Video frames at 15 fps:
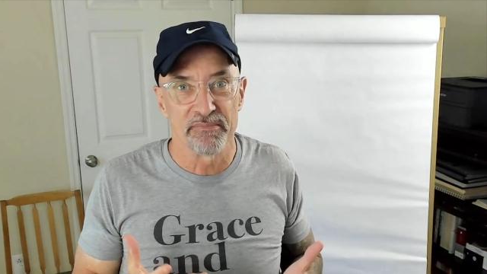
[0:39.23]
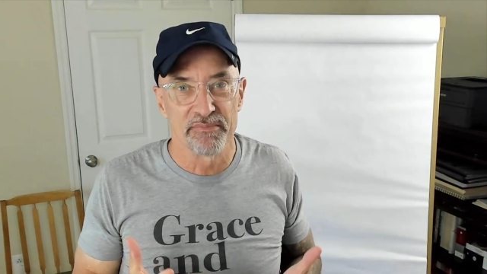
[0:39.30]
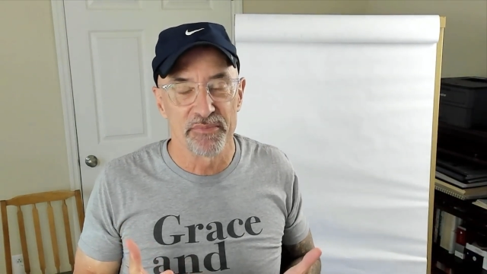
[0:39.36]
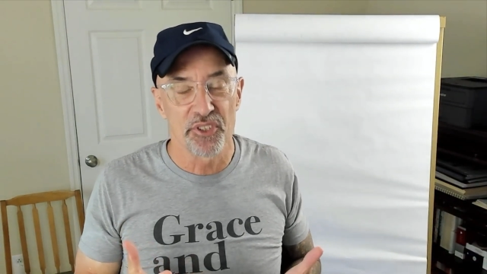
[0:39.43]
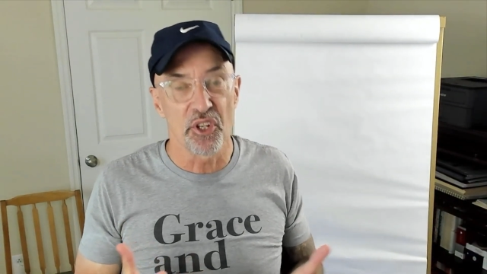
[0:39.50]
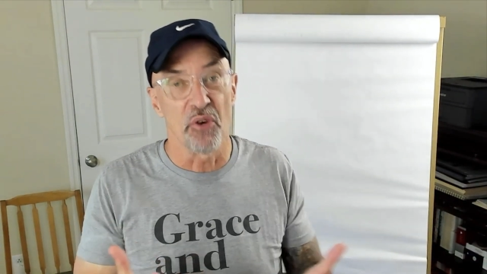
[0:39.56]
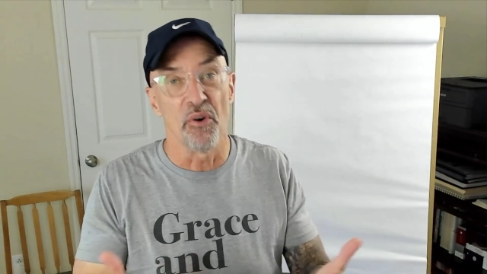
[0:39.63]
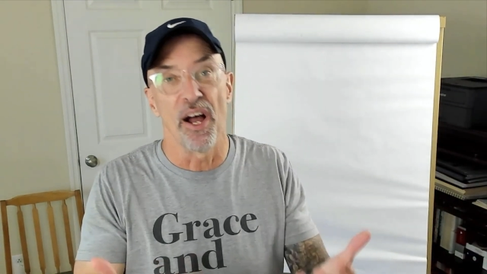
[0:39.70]

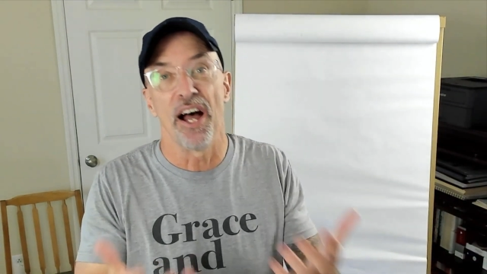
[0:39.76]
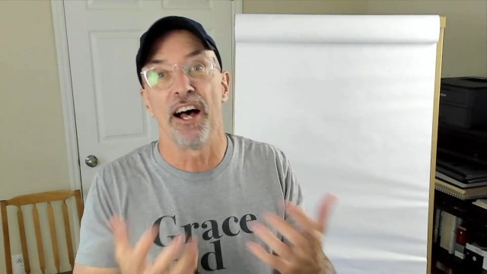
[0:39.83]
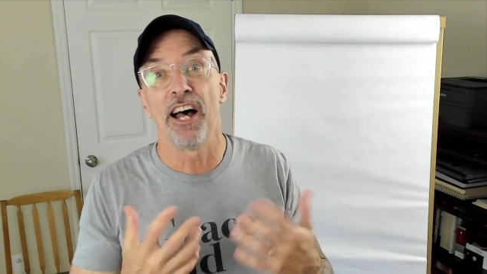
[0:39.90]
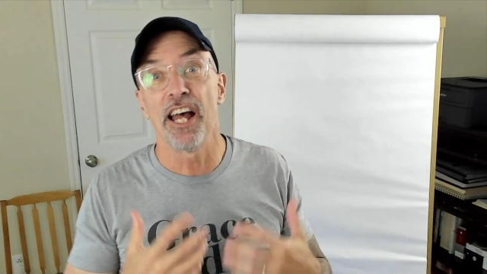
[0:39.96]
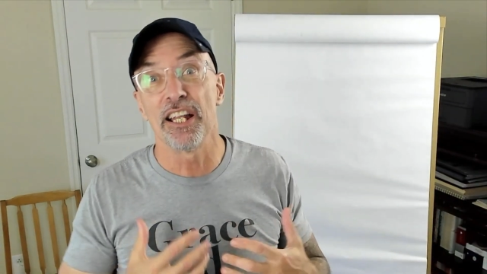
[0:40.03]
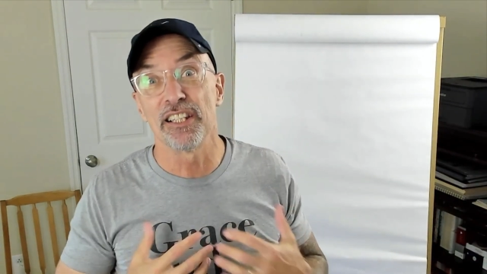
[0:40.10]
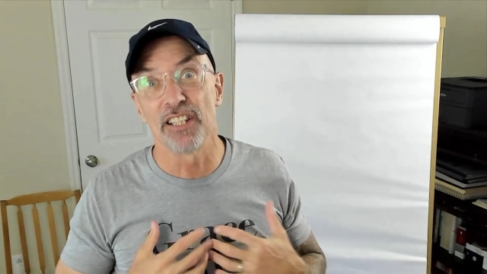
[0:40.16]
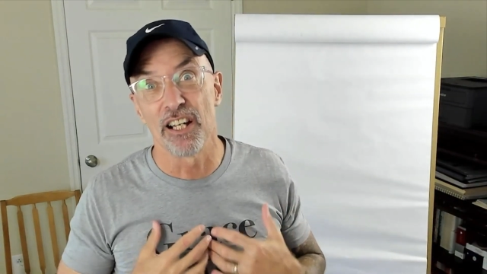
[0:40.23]
So
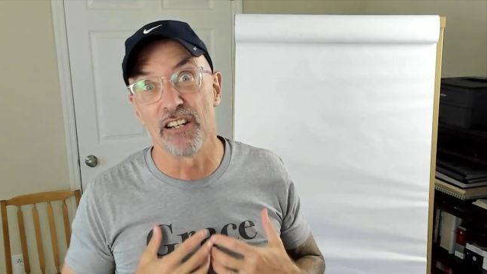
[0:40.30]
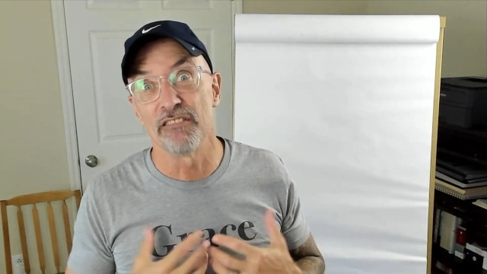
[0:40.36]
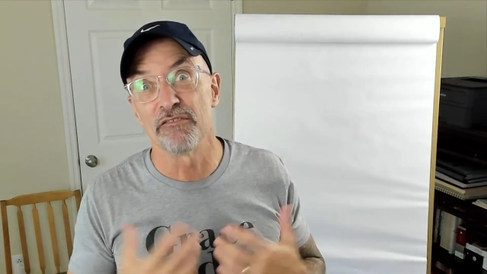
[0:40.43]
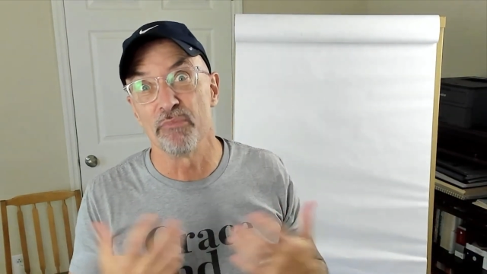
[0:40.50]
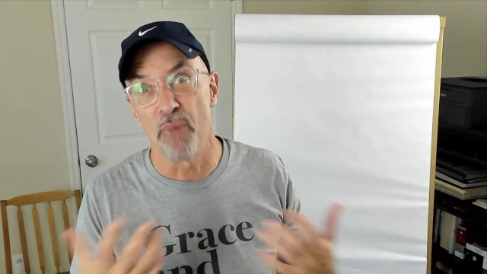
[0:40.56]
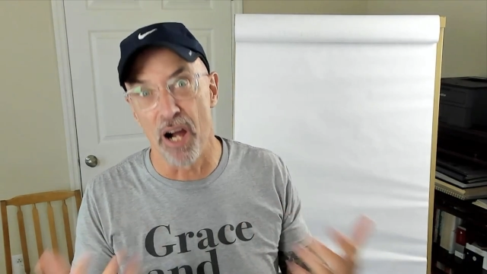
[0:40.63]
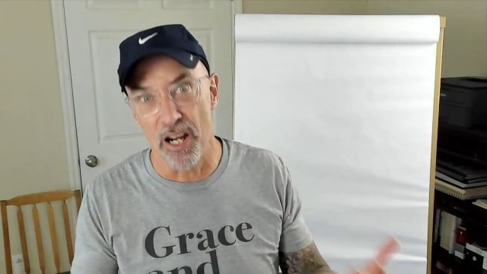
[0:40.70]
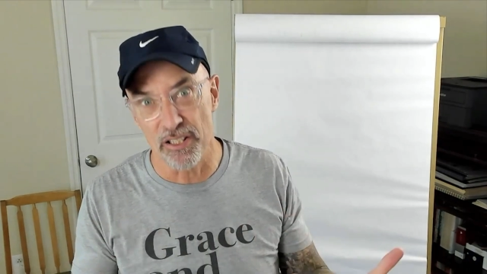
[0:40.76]
I love
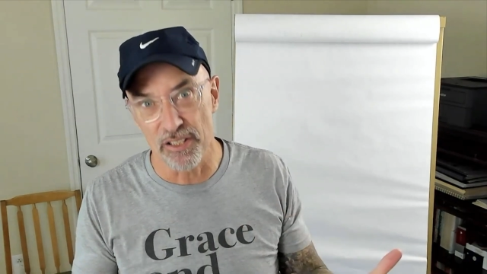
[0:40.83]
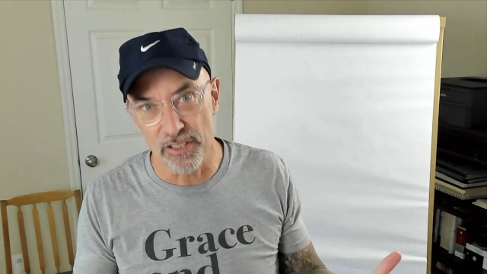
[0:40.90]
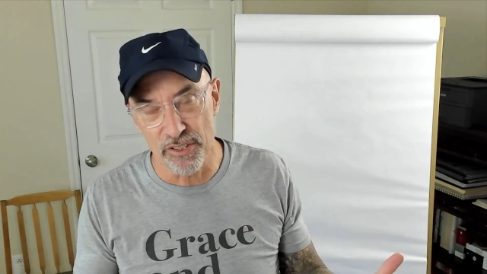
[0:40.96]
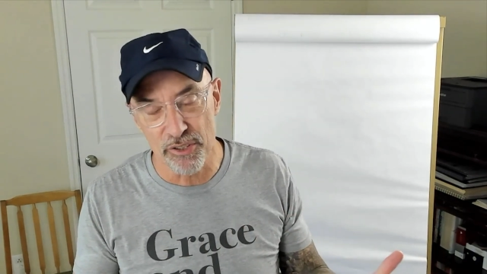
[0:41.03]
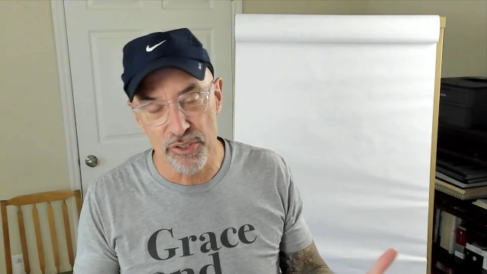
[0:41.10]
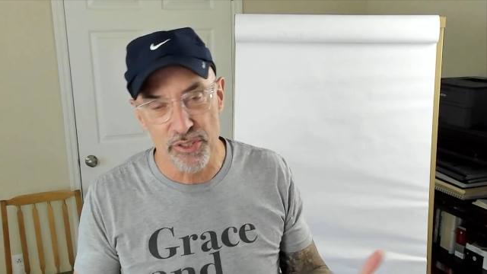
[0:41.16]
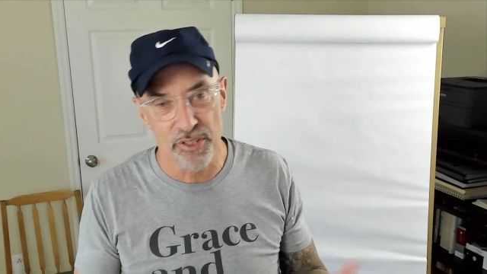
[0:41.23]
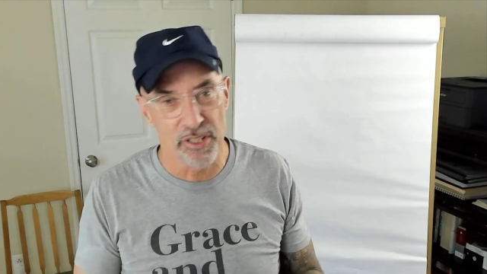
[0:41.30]

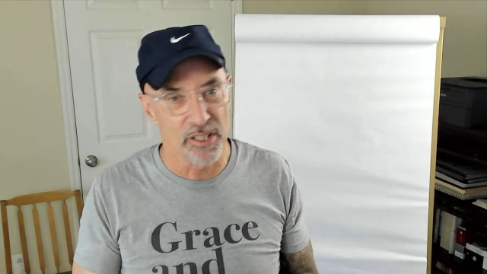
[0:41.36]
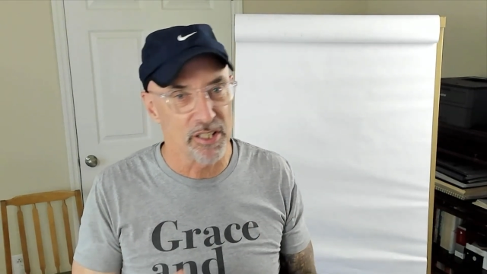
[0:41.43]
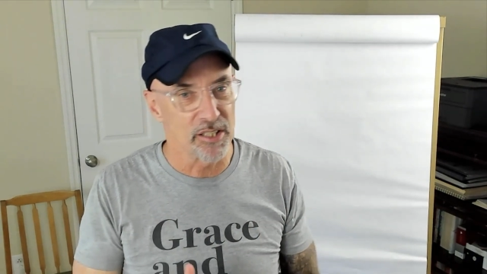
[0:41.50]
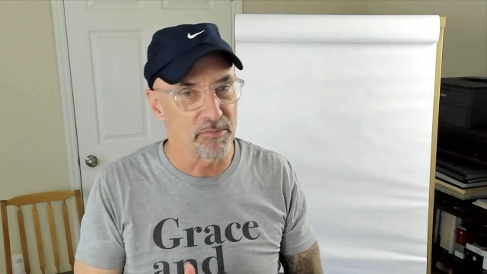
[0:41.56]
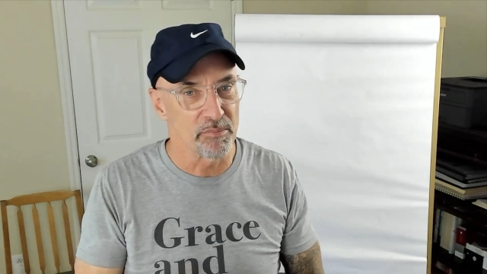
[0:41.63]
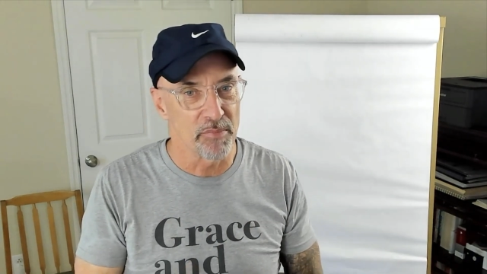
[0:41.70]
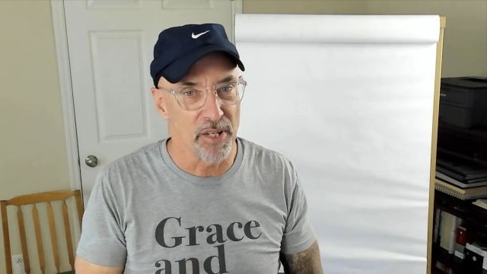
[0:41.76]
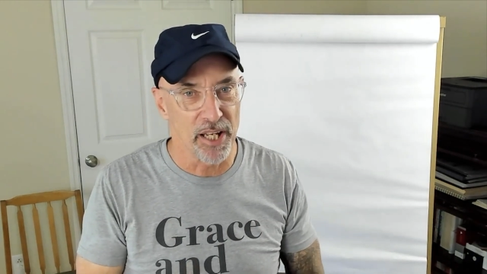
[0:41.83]
models.
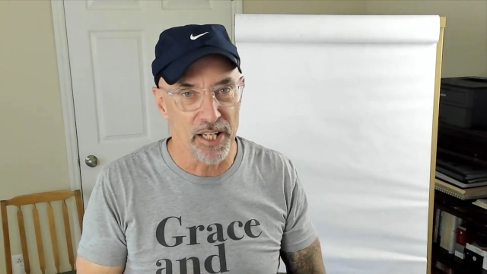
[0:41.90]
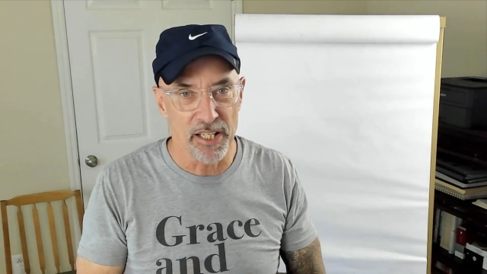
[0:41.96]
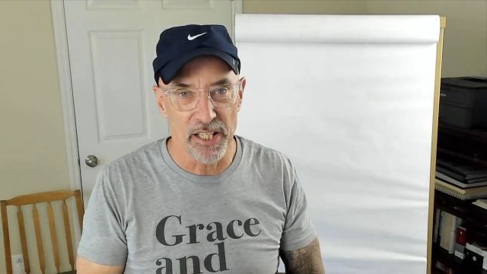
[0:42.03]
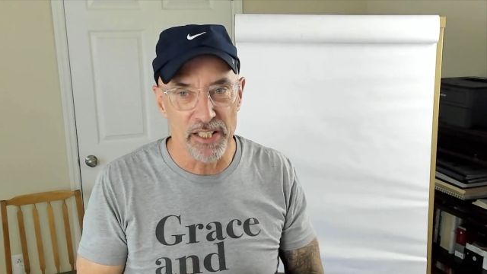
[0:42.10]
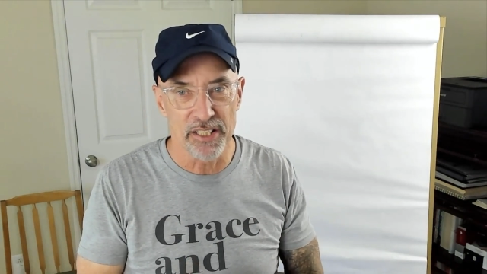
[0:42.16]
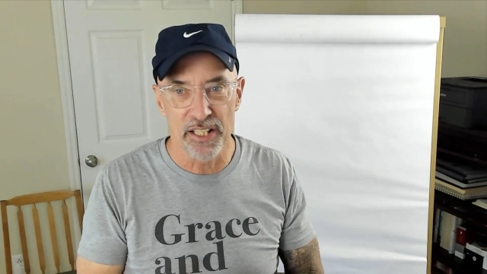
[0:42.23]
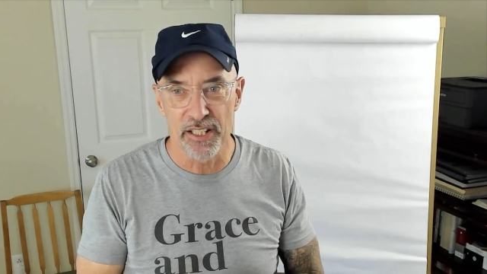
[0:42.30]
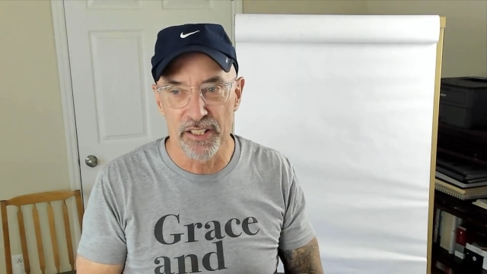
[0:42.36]
I
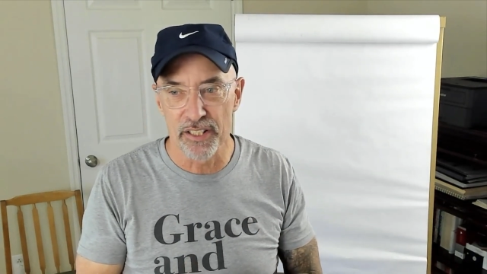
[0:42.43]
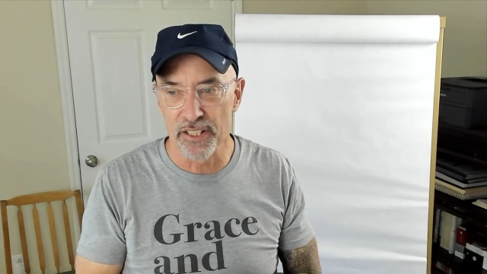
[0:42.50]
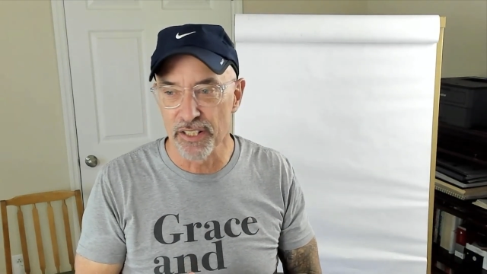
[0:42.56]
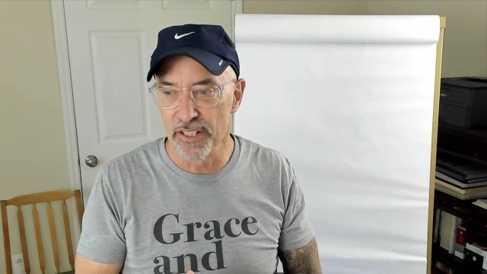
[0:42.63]
tend